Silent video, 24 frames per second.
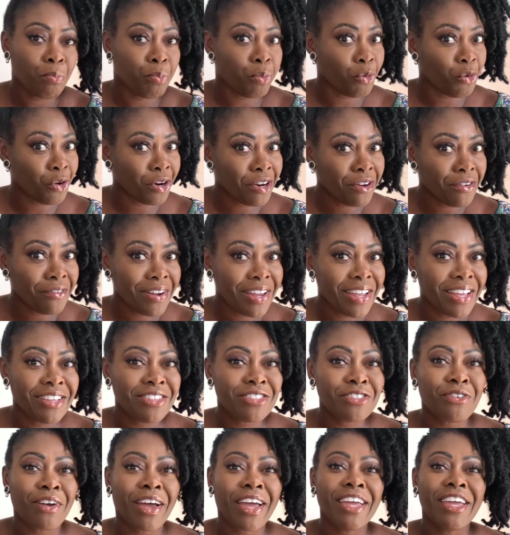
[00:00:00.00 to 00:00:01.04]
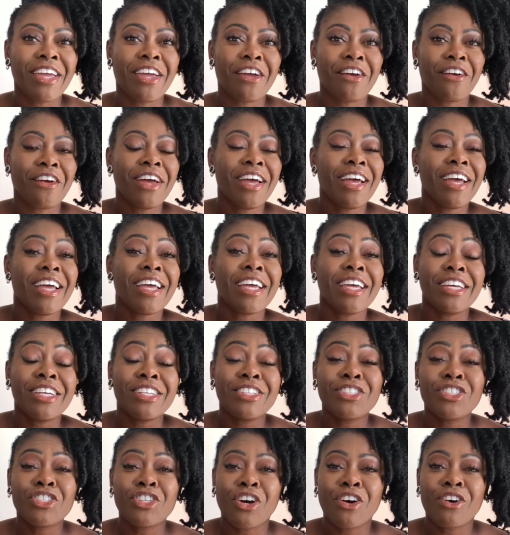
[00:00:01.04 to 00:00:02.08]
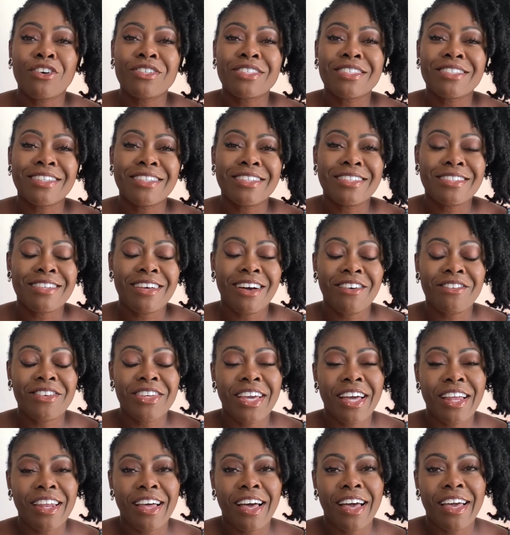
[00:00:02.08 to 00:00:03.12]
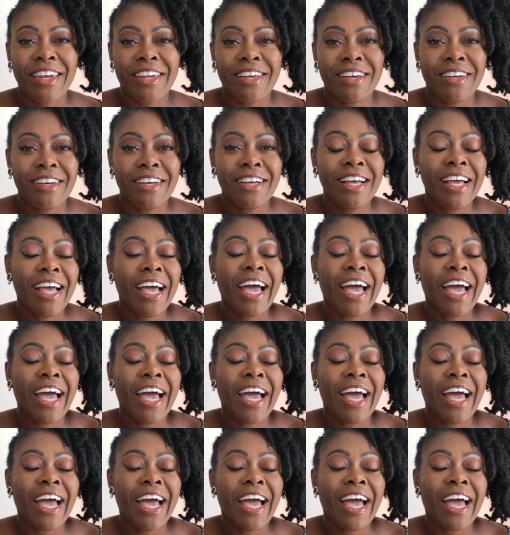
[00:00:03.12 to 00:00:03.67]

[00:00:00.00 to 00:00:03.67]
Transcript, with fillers: born and raised right here in Charleston, South Carolina.